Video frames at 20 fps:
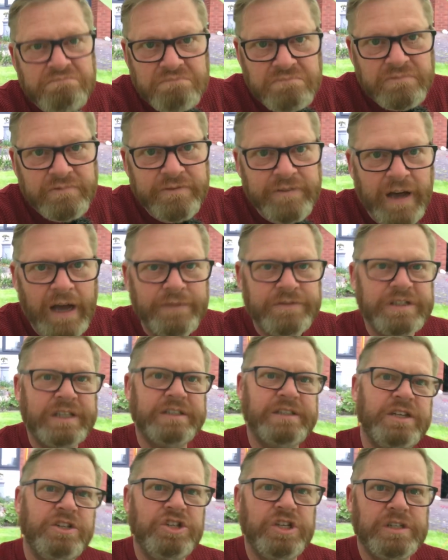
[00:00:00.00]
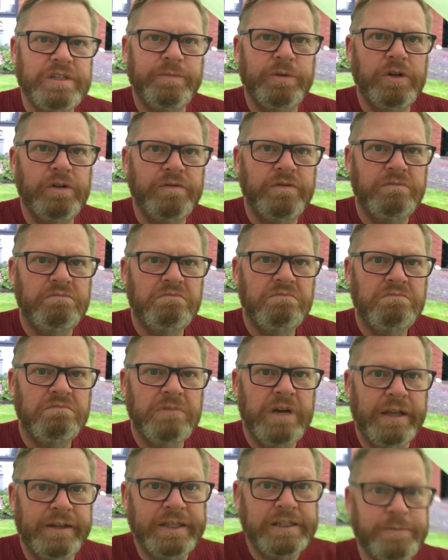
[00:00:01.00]
5-6 inches above
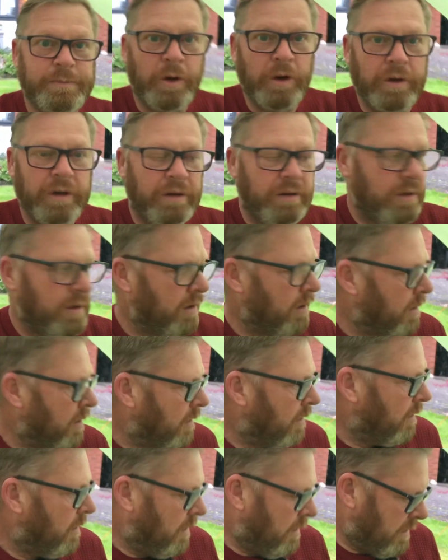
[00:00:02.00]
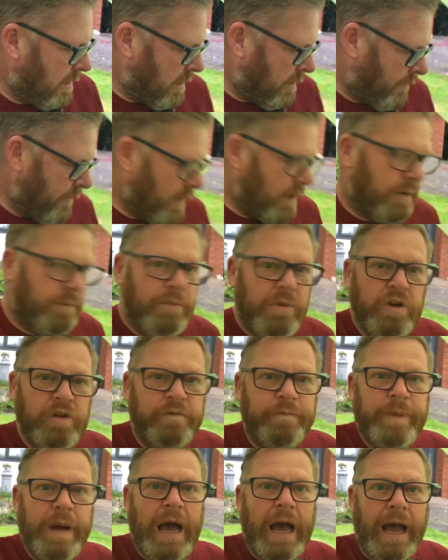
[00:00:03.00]
at this point. Now if I
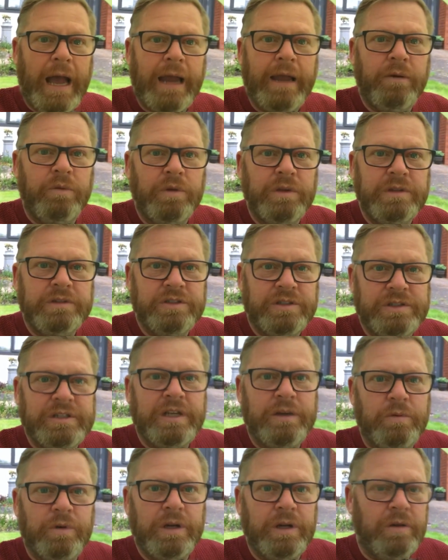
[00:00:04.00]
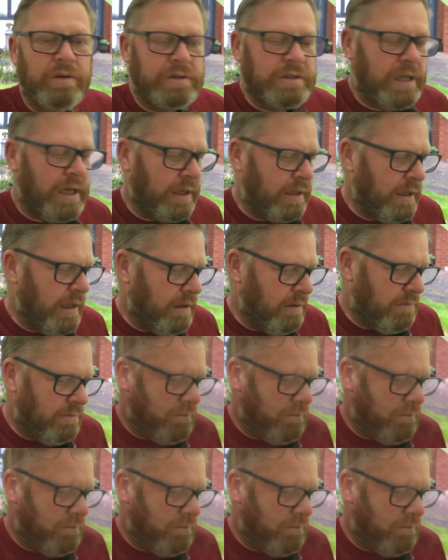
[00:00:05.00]
move back, we'll just see what it looks like then.